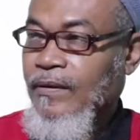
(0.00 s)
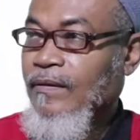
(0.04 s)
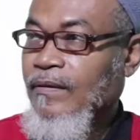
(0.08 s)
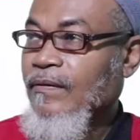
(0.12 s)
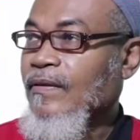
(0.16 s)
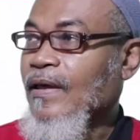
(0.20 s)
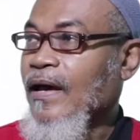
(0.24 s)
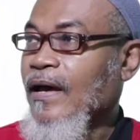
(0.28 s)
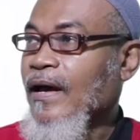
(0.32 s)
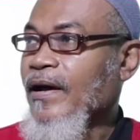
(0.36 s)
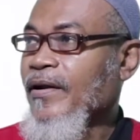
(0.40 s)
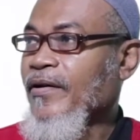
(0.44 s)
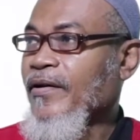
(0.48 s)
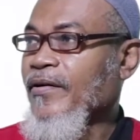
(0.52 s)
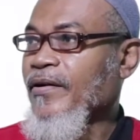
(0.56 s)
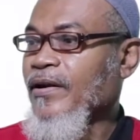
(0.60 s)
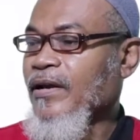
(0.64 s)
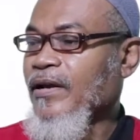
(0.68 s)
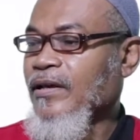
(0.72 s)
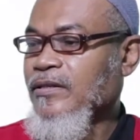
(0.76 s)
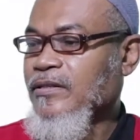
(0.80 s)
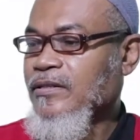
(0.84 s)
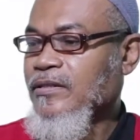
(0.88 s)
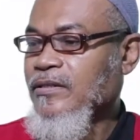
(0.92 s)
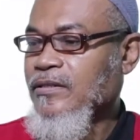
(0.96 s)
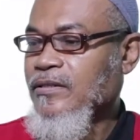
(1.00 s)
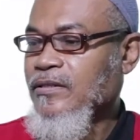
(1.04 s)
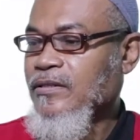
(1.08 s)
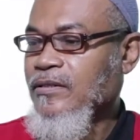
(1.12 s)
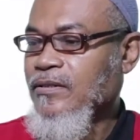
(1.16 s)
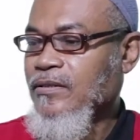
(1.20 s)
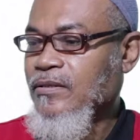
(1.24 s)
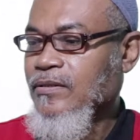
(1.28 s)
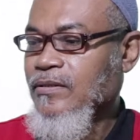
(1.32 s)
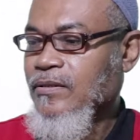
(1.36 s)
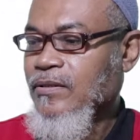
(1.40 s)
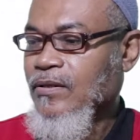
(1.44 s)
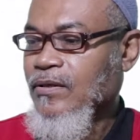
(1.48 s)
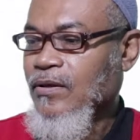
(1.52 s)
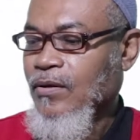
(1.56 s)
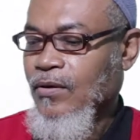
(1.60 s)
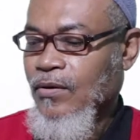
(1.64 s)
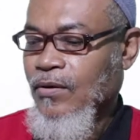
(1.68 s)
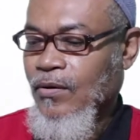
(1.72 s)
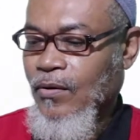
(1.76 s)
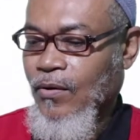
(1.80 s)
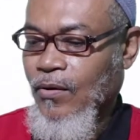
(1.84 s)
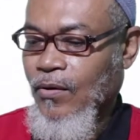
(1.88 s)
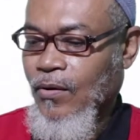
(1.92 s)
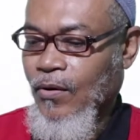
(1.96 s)
the address
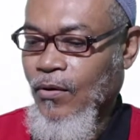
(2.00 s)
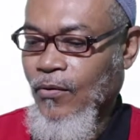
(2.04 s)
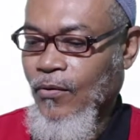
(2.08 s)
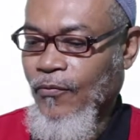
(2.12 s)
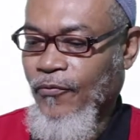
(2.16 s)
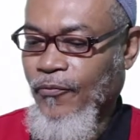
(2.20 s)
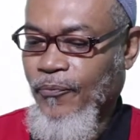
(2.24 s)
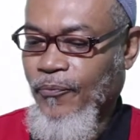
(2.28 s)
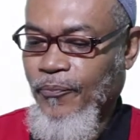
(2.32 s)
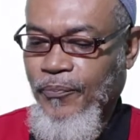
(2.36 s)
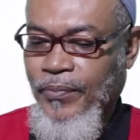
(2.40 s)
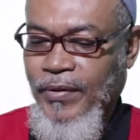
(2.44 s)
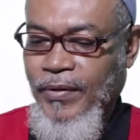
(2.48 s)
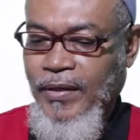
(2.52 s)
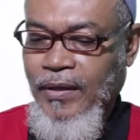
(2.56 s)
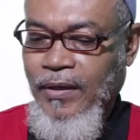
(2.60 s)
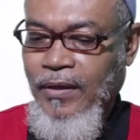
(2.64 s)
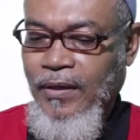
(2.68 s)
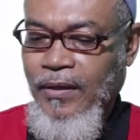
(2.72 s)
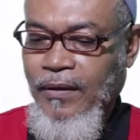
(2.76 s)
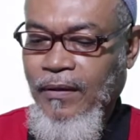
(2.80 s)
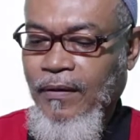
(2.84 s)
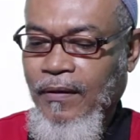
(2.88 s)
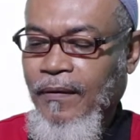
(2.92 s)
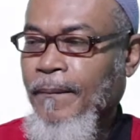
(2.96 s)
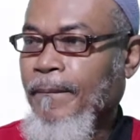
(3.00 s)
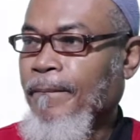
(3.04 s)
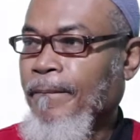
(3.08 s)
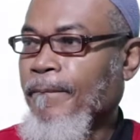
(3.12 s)
of p1,